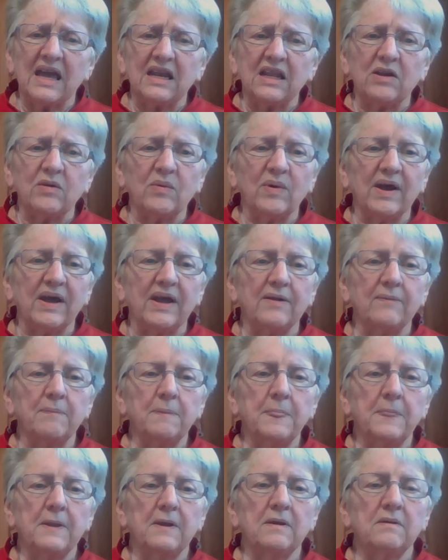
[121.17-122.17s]
anyway.
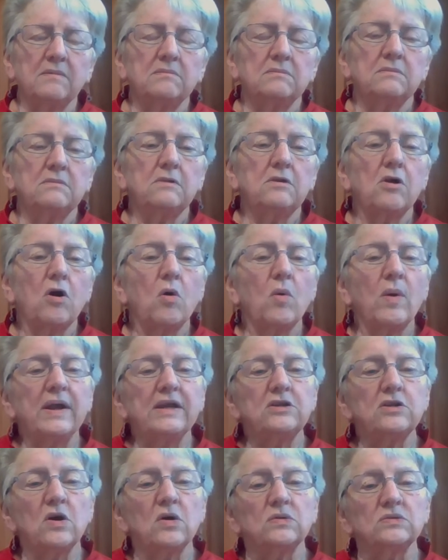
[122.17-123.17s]
No,
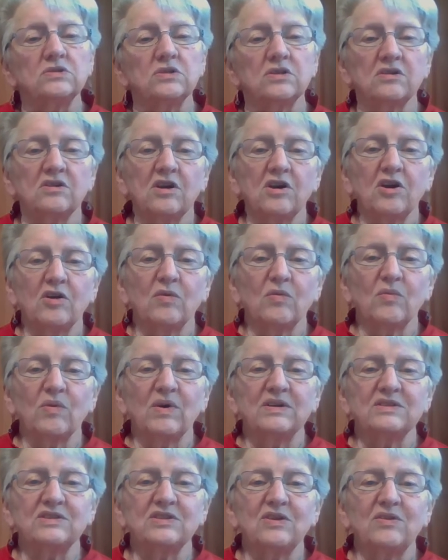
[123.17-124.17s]
I don't.
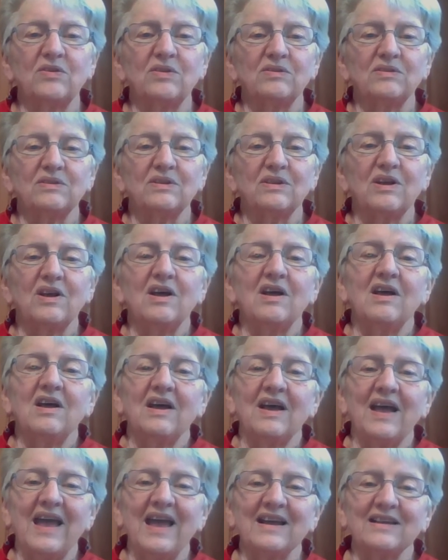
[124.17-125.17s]
Russell's
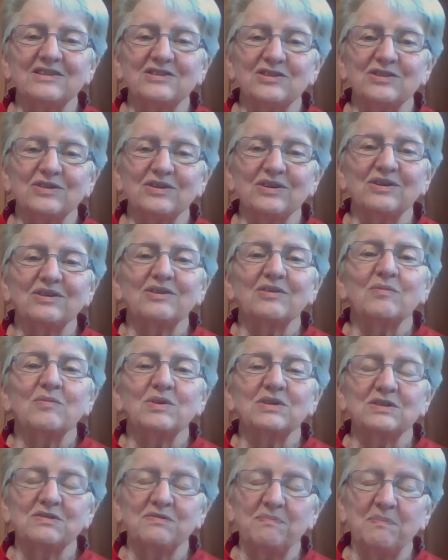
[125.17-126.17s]
answer
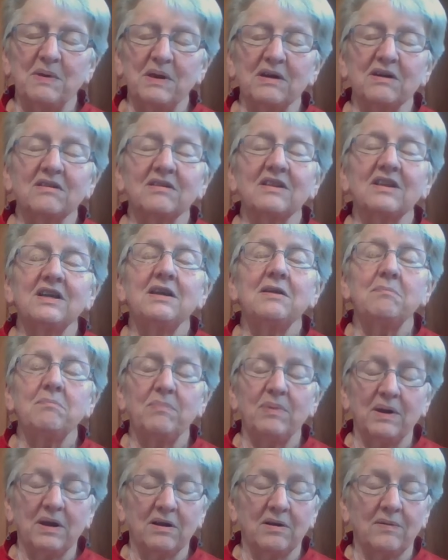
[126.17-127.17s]
was barely
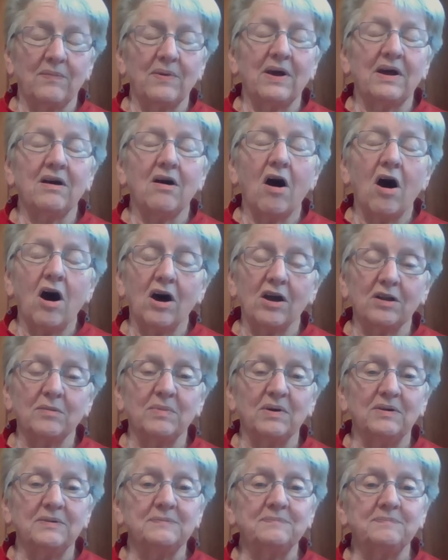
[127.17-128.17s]

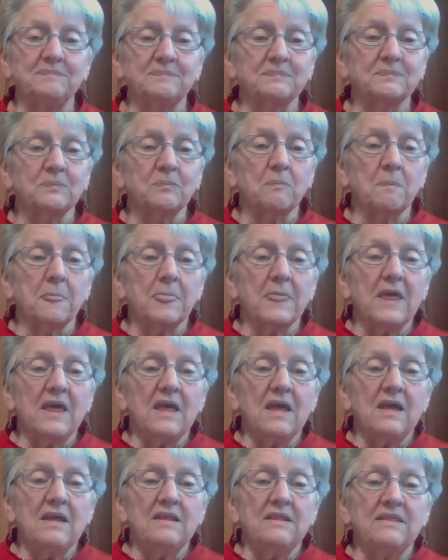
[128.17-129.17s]
audible.
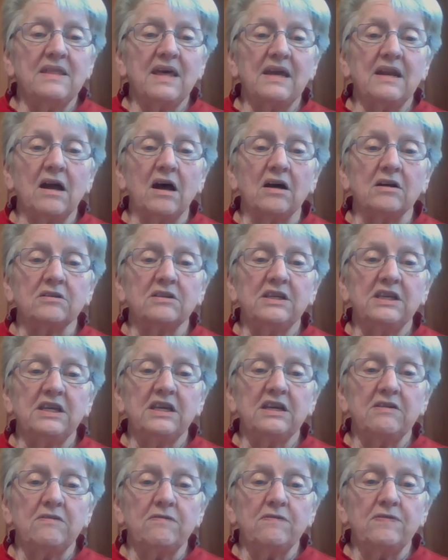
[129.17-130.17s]
Then I'll
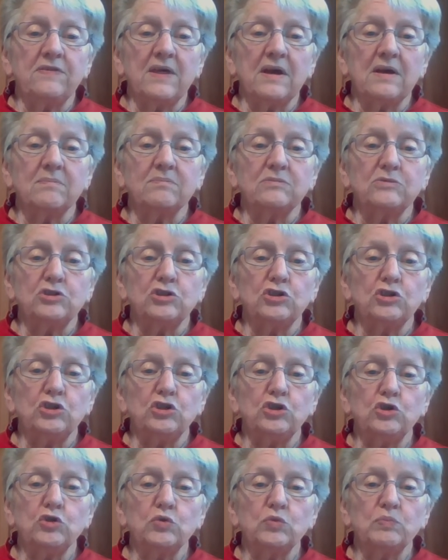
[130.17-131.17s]
give them to
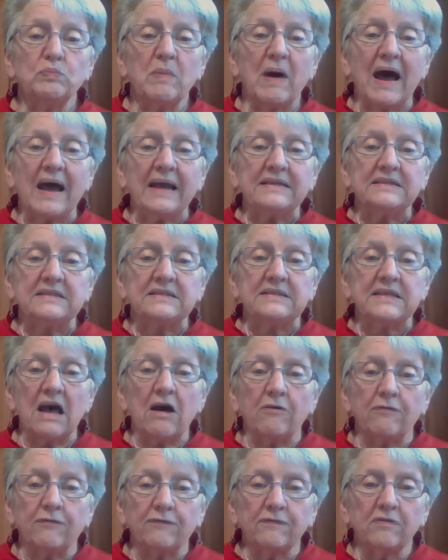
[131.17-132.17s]
you
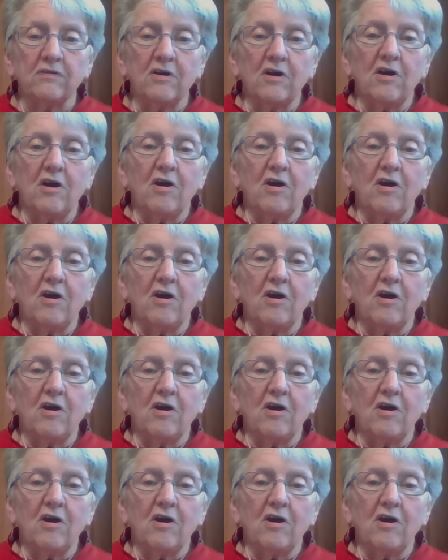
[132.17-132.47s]
myself.